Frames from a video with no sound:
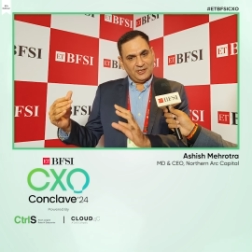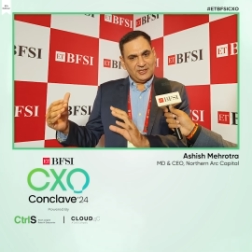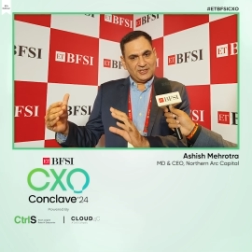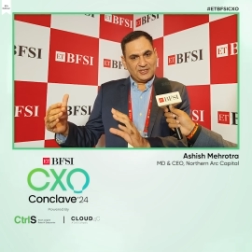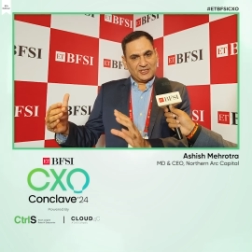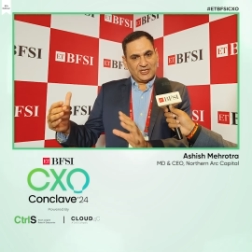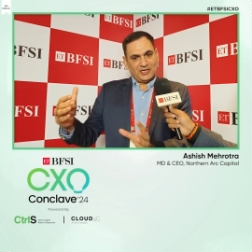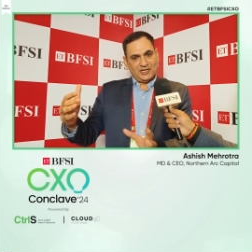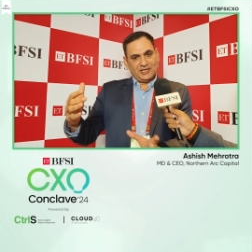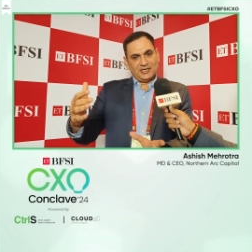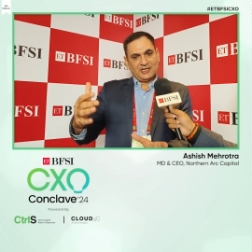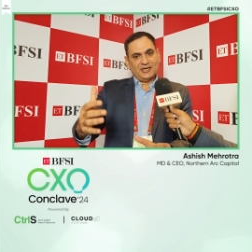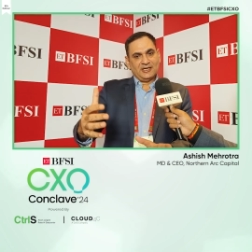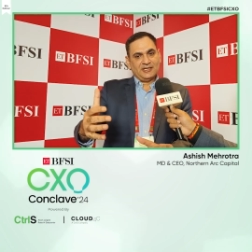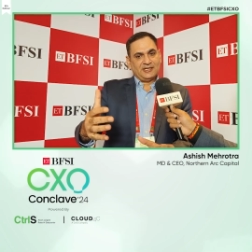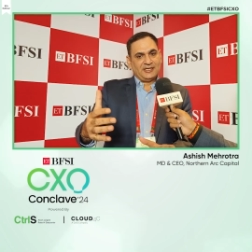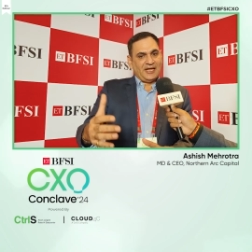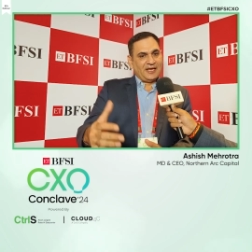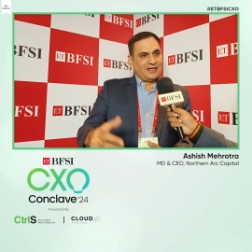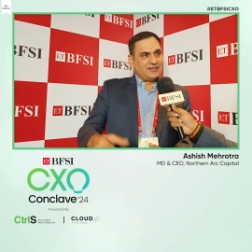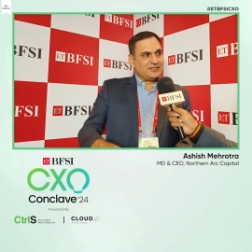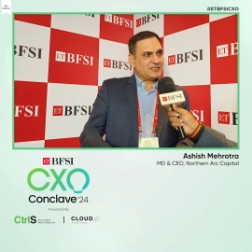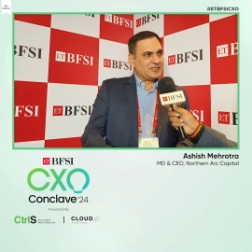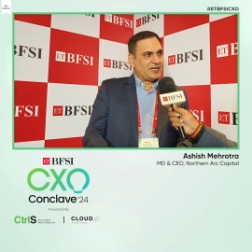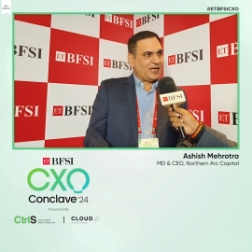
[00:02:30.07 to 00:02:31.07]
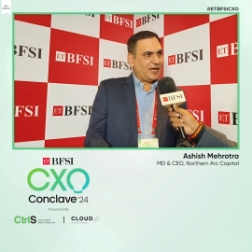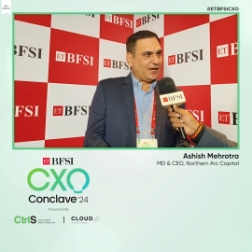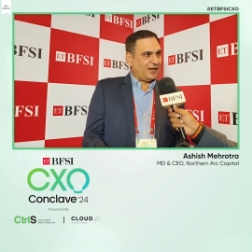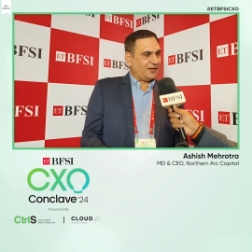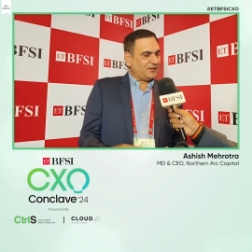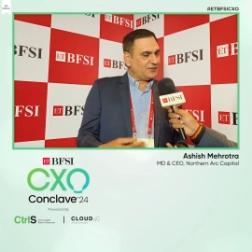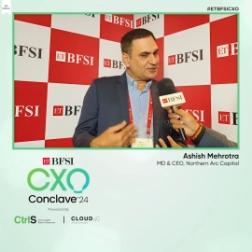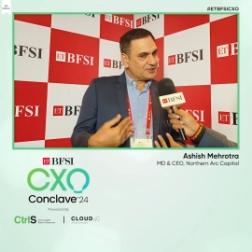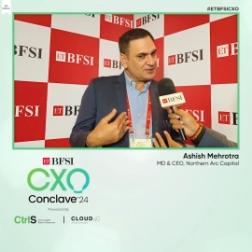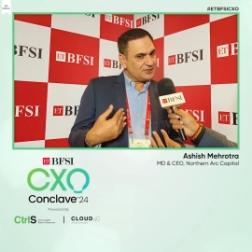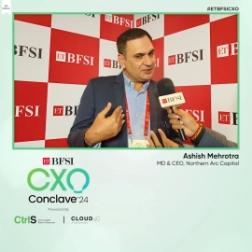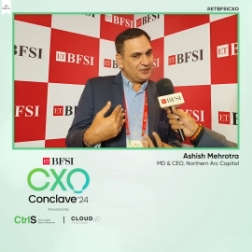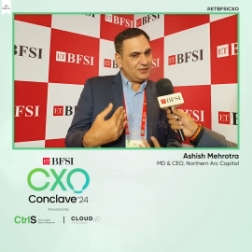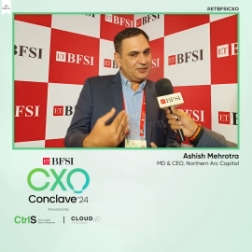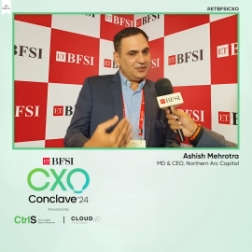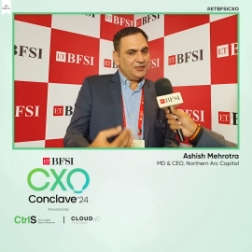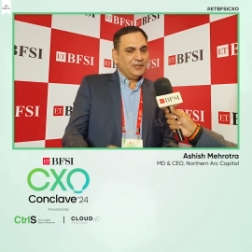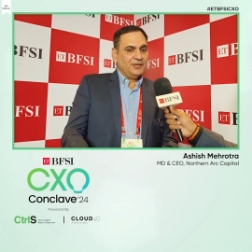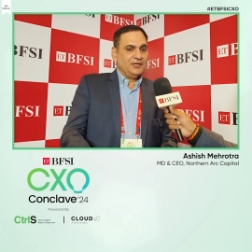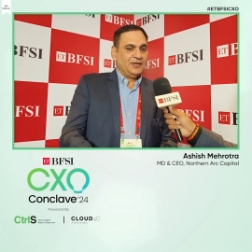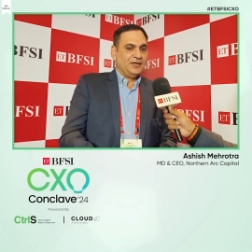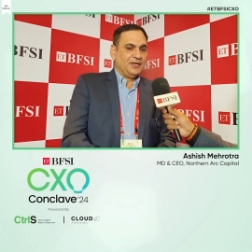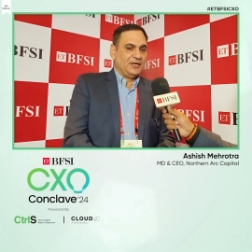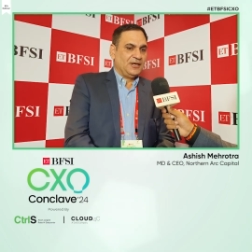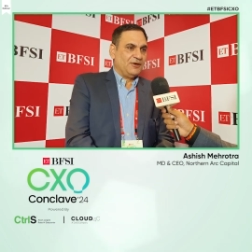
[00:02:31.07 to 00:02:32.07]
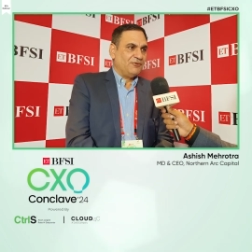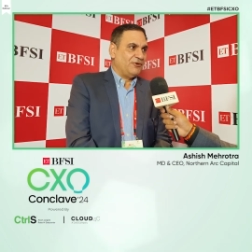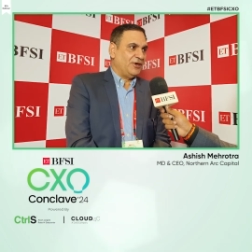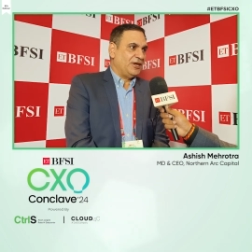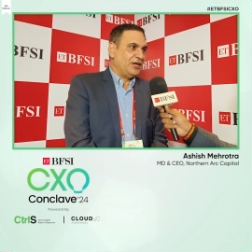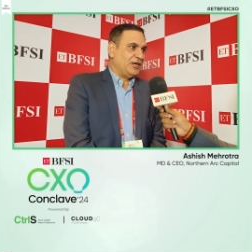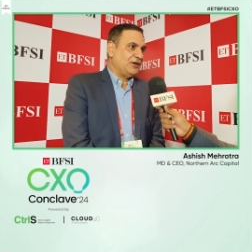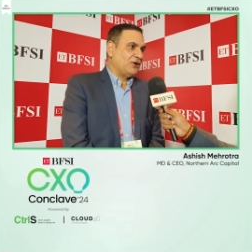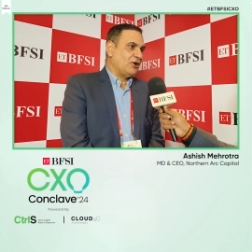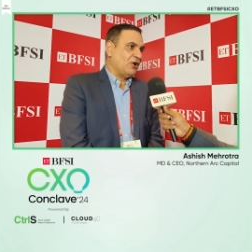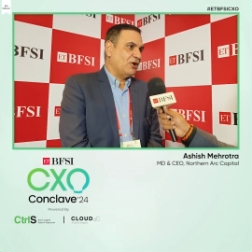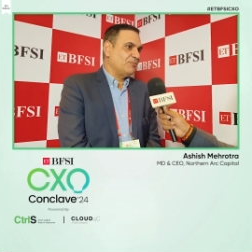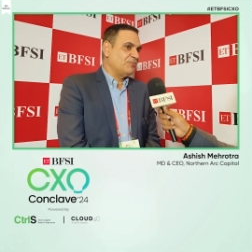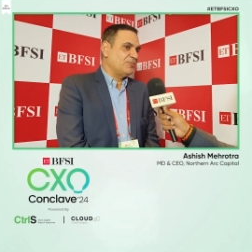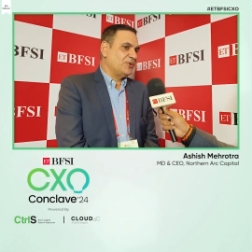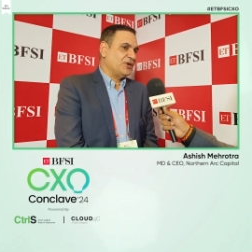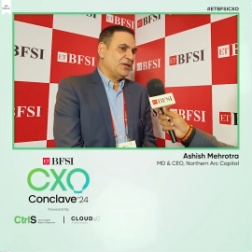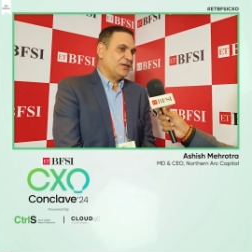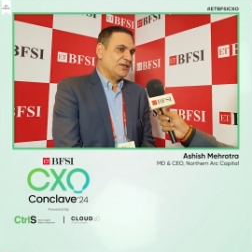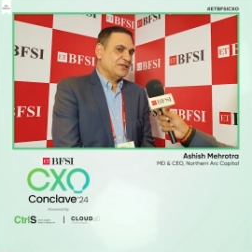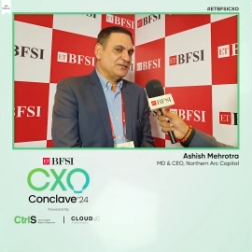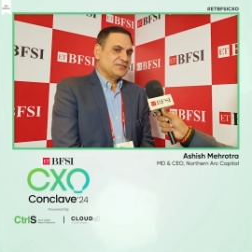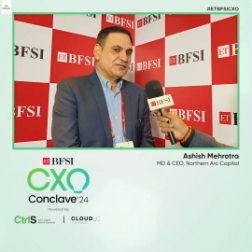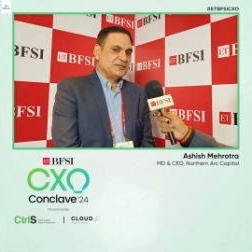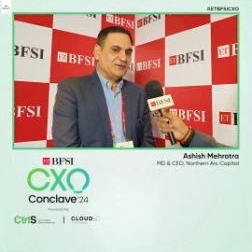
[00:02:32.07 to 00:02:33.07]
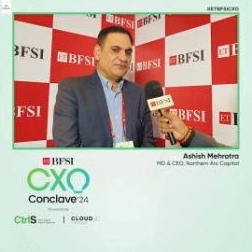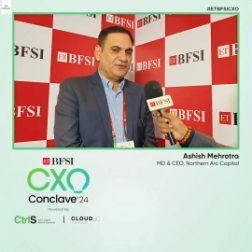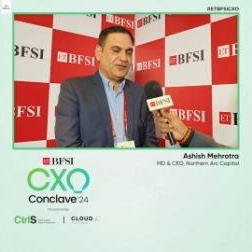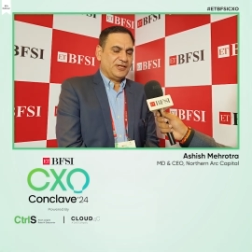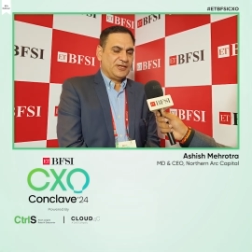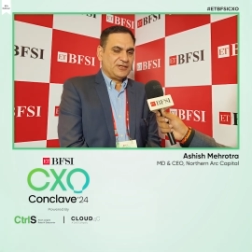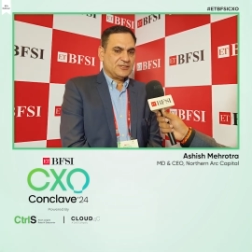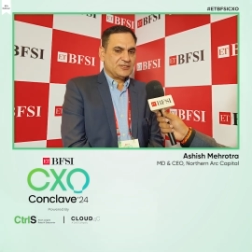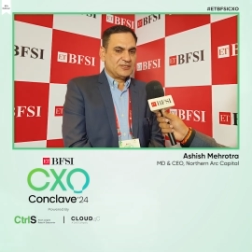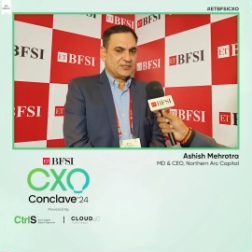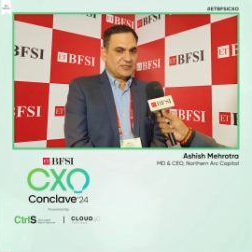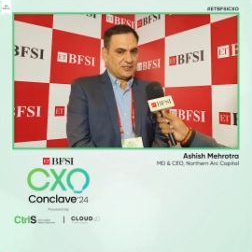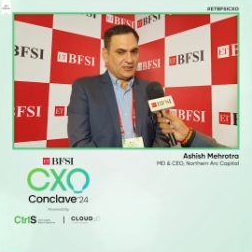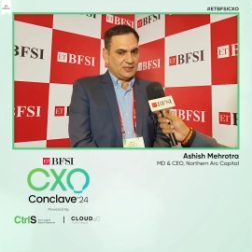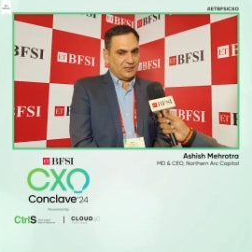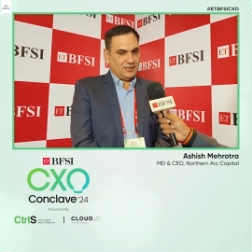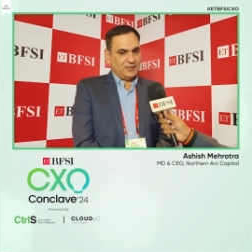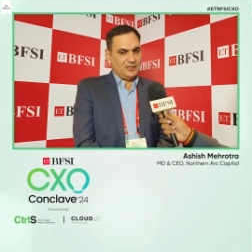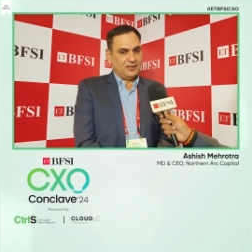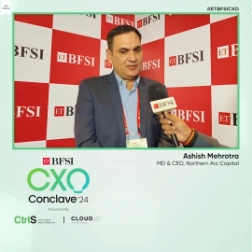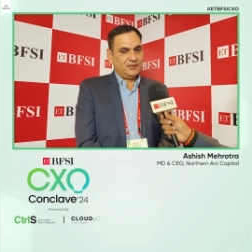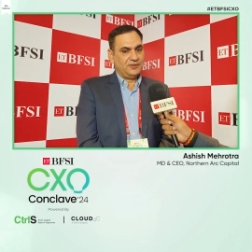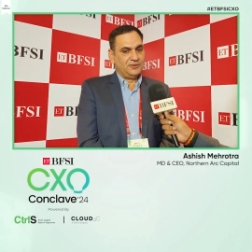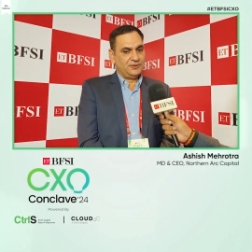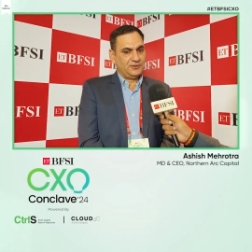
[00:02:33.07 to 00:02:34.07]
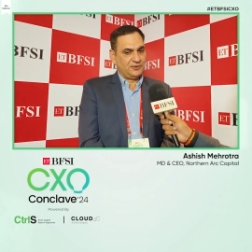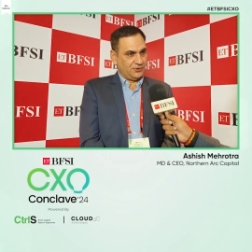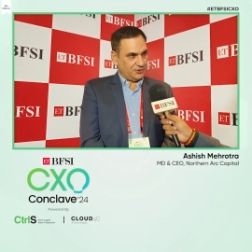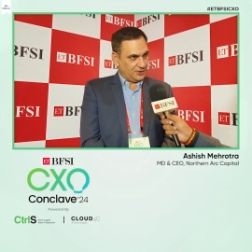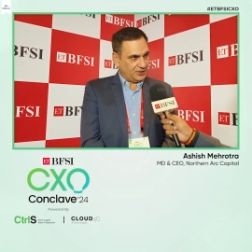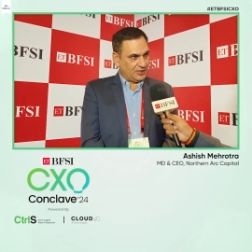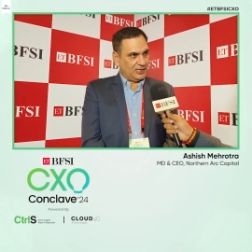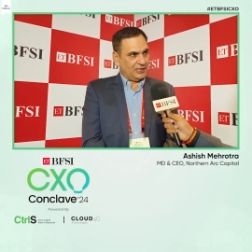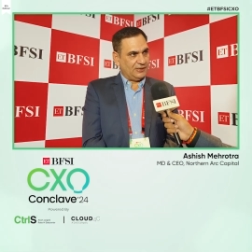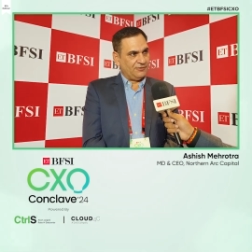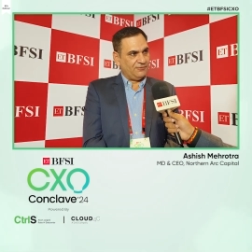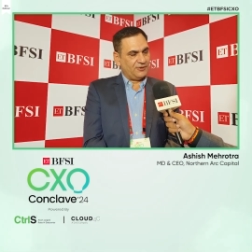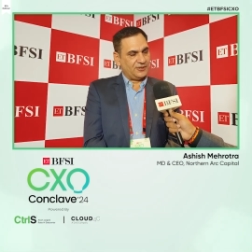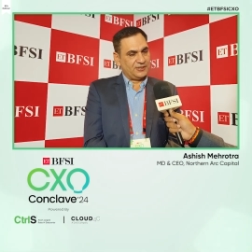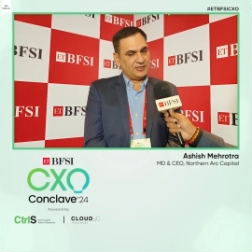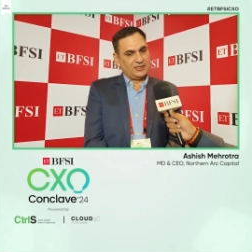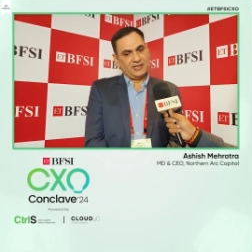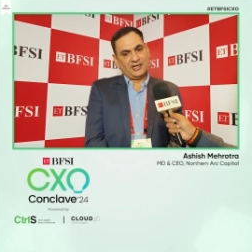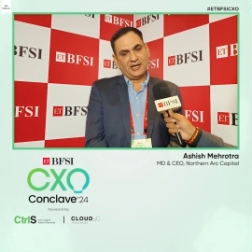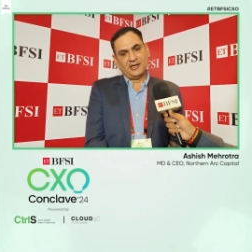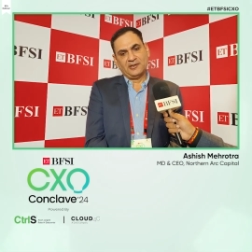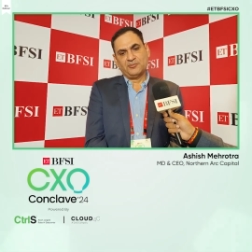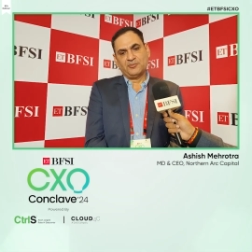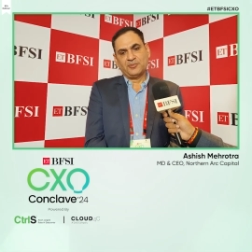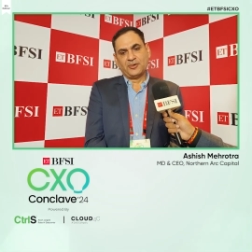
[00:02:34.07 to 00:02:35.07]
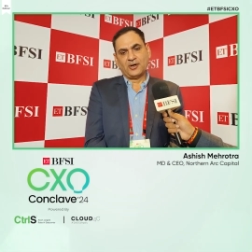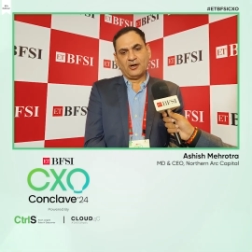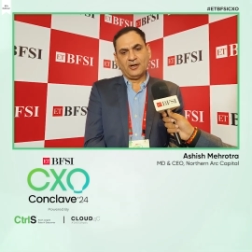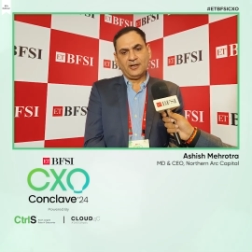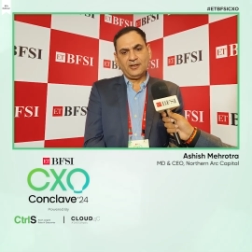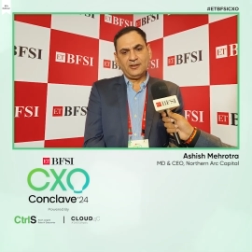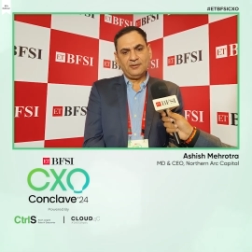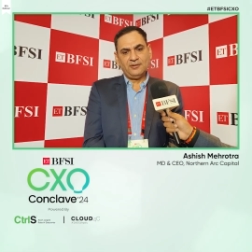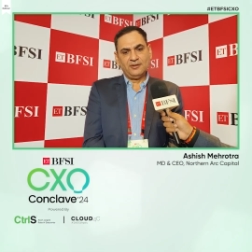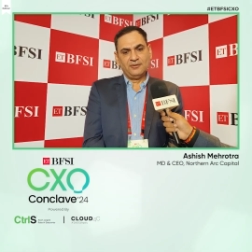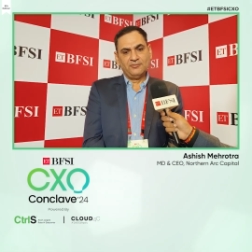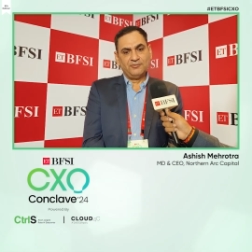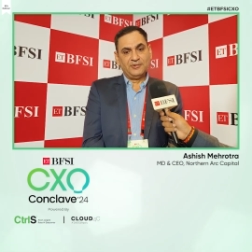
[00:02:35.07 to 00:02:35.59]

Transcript: sharing our tech stacks in a very comprehensiveness uh, to deliver the end product.